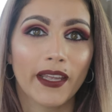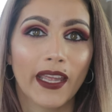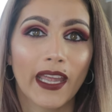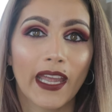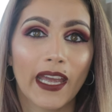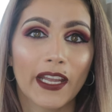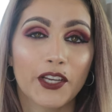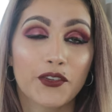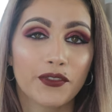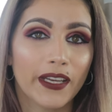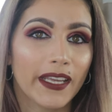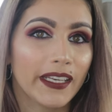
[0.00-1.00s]
and
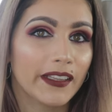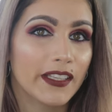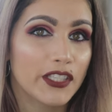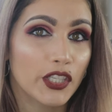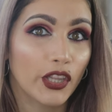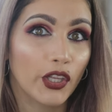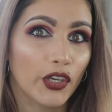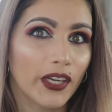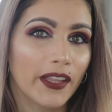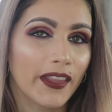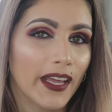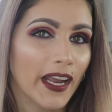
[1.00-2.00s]
creating this look
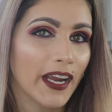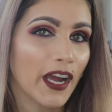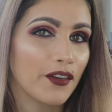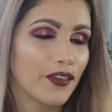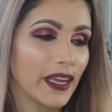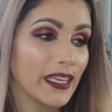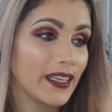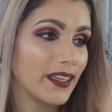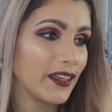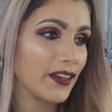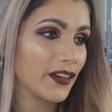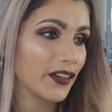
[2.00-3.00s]
that I got right
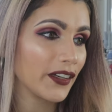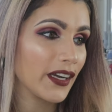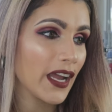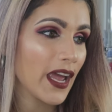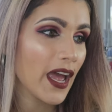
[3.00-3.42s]
here.